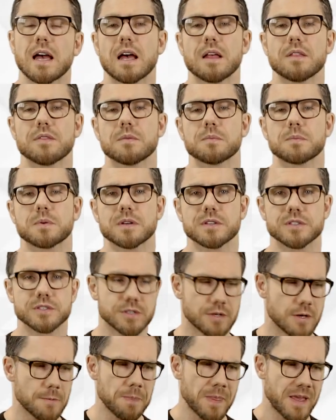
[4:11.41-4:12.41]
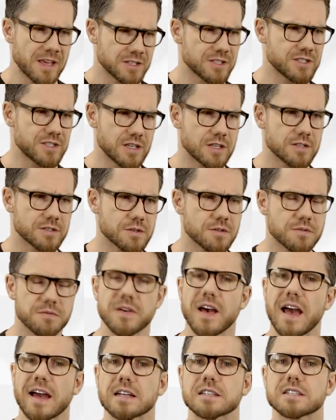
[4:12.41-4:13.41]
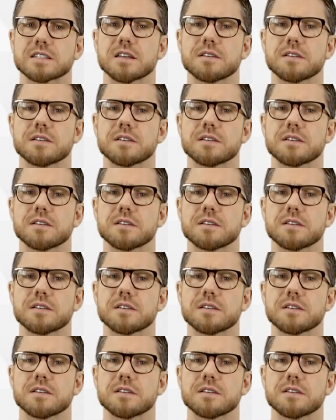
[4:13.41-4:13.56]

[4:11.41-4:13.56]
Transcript: and the person sticks to the facts,